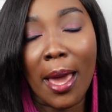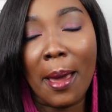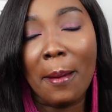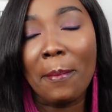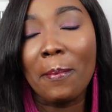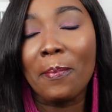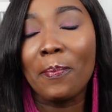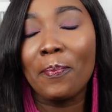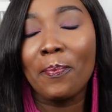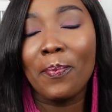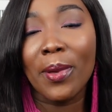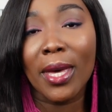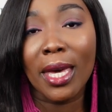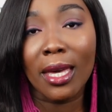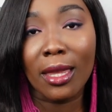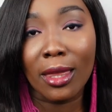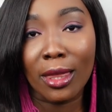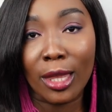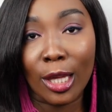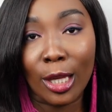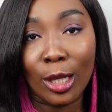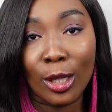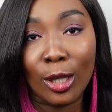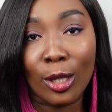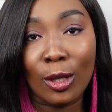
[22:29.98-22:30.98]
A big
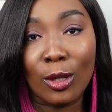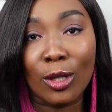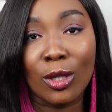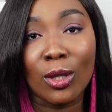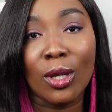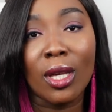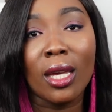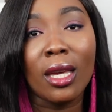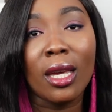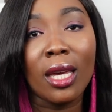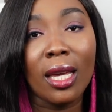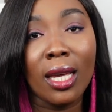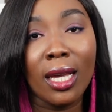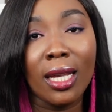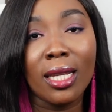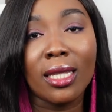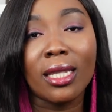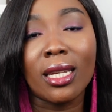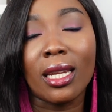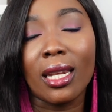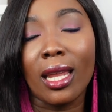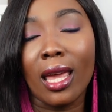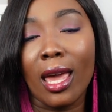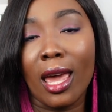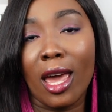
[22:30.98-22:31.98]
thank you to
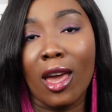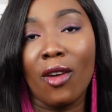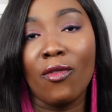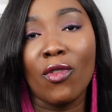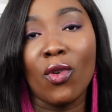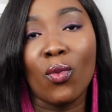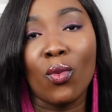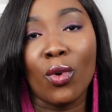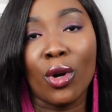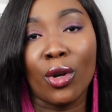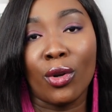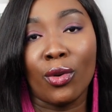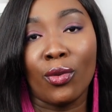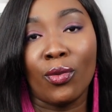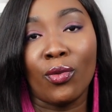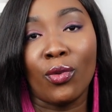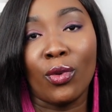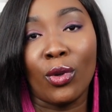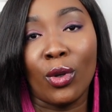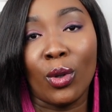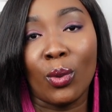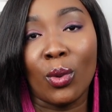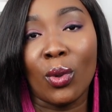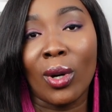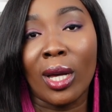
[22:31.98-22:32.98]
each and every one of
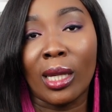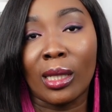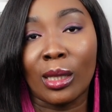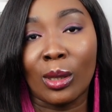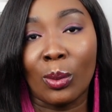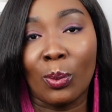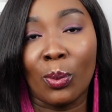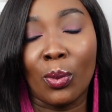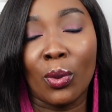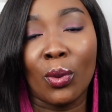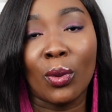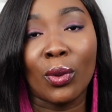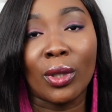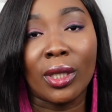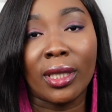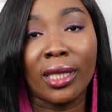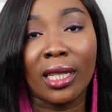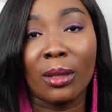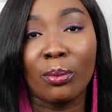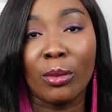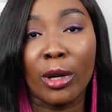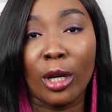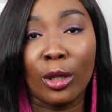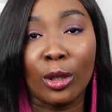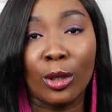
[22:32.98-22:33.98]
you who has
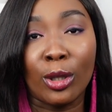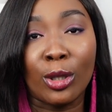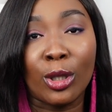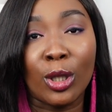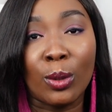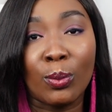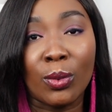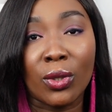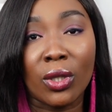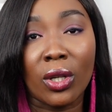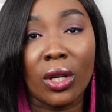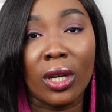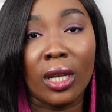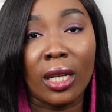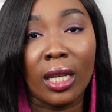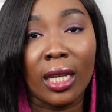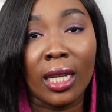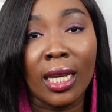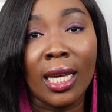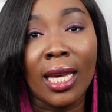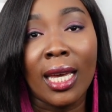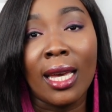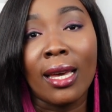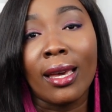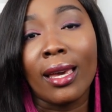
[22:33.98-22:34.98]
supported my YouTube
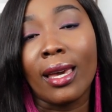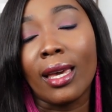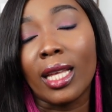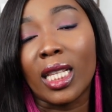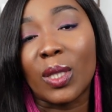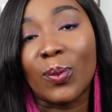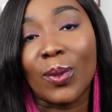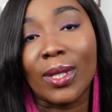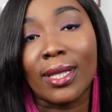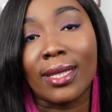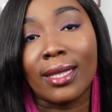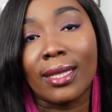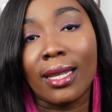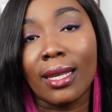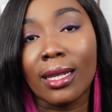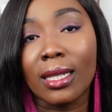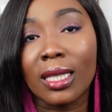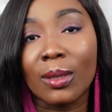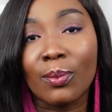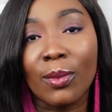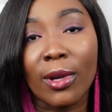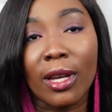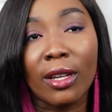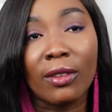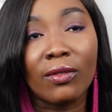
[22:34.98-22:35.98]
journey. It's been
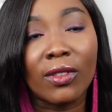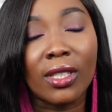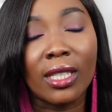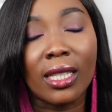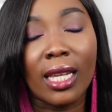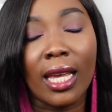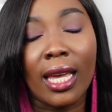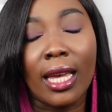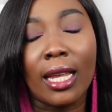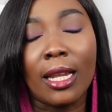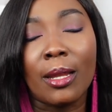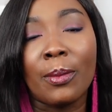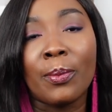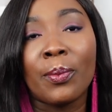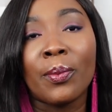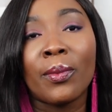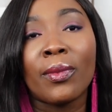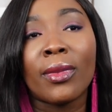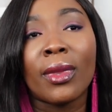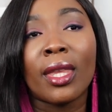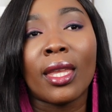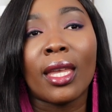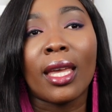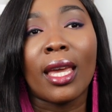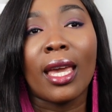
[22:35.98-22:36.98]
six months and
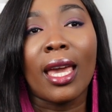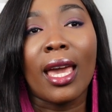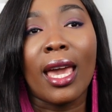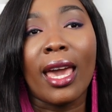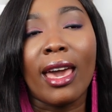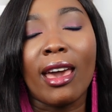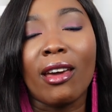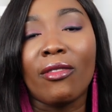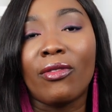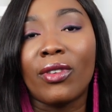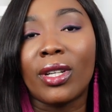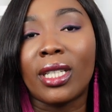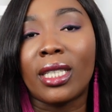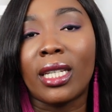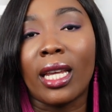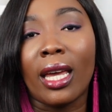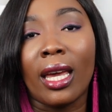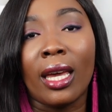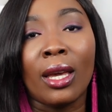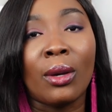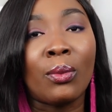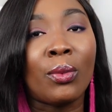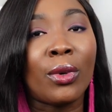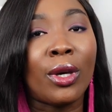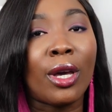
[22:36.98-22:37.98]
every
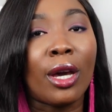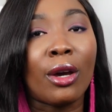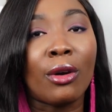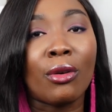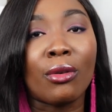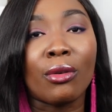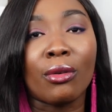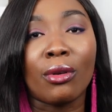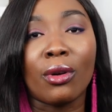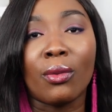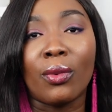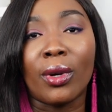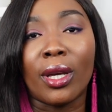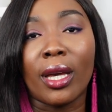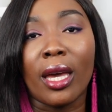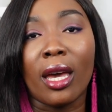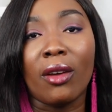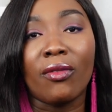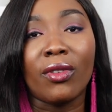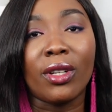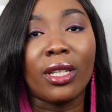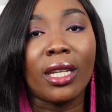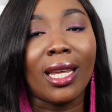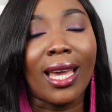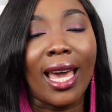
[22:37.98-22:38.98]
day we are growing.
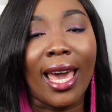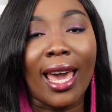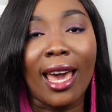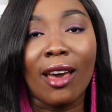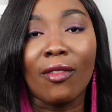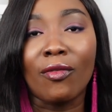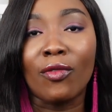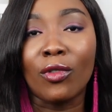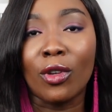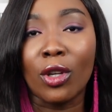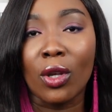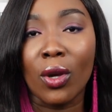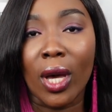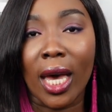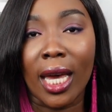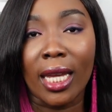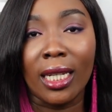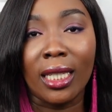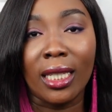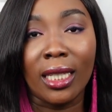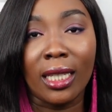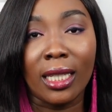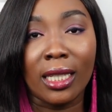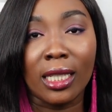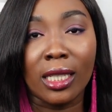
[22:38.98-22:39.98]
Every day I have new
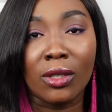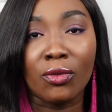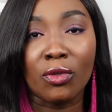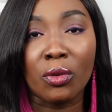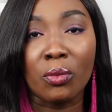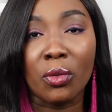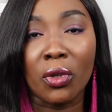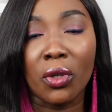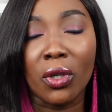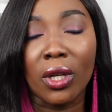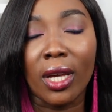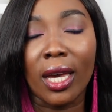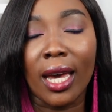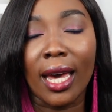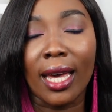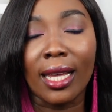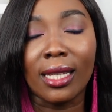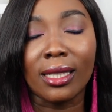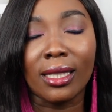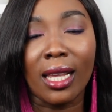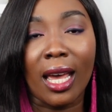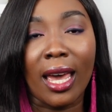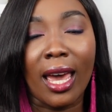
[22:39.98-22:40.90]
ideas from you guys.